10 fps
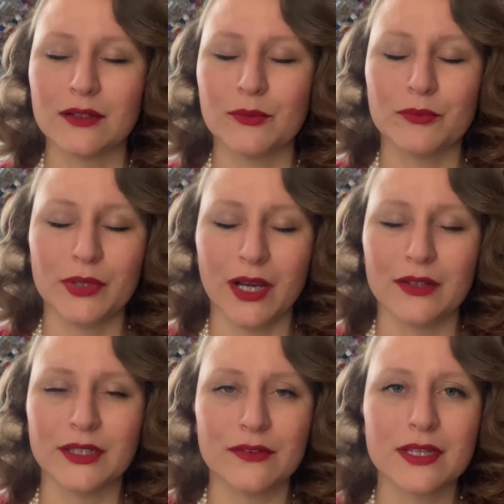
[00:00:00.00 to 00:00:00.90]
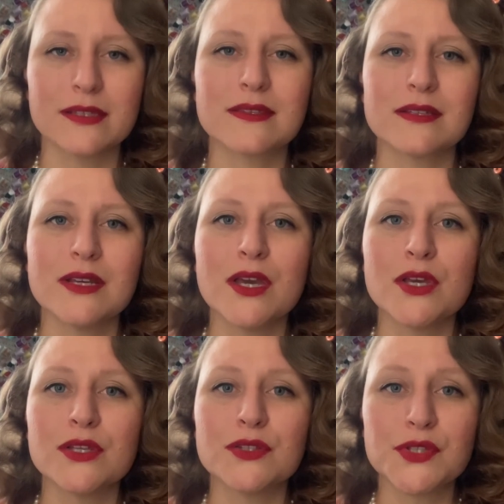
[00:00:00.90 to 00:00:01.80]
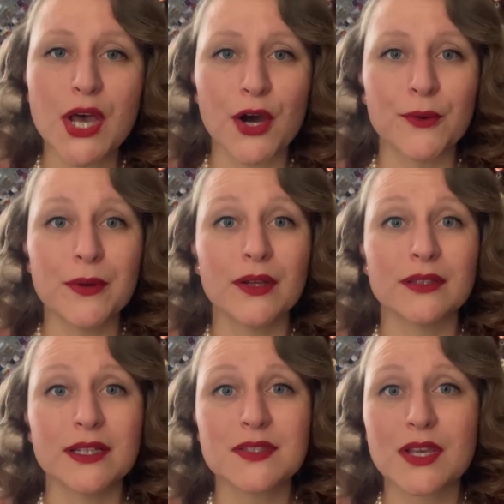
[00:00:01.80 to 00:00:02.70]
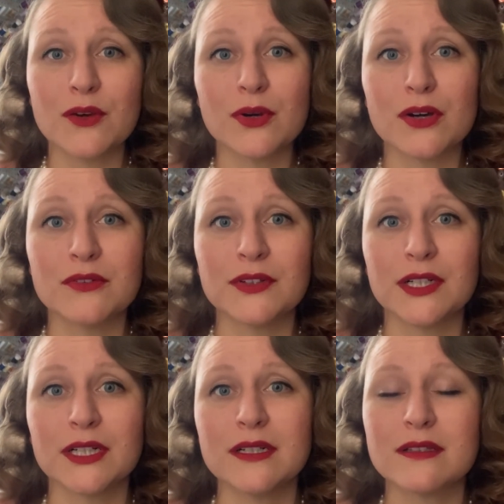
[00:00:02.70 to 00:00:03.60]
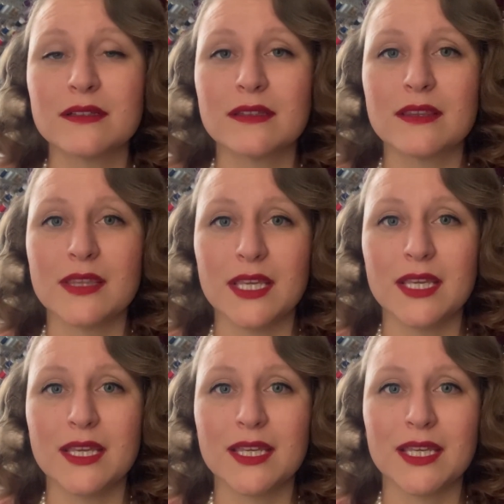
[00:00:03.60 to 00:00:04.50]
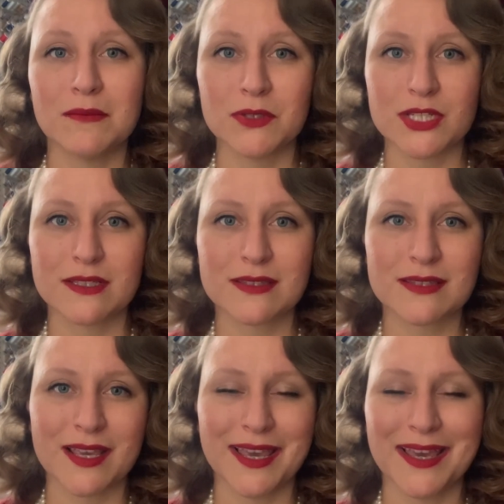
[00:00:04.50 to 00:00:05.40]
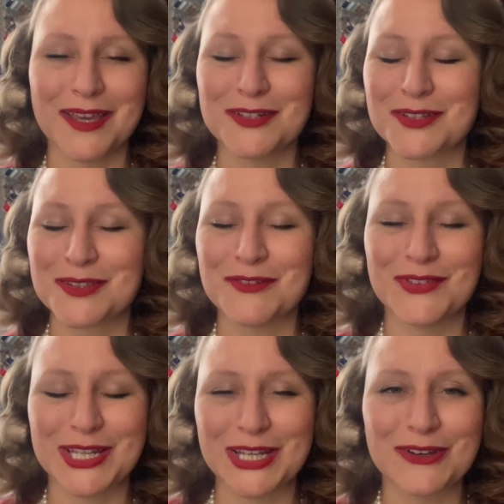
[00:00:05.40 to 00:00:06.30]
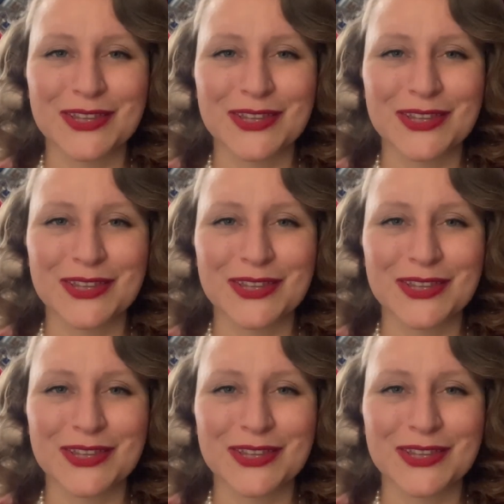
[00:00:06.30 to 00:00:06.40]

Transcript: We all know this. So let's go over the images and the video that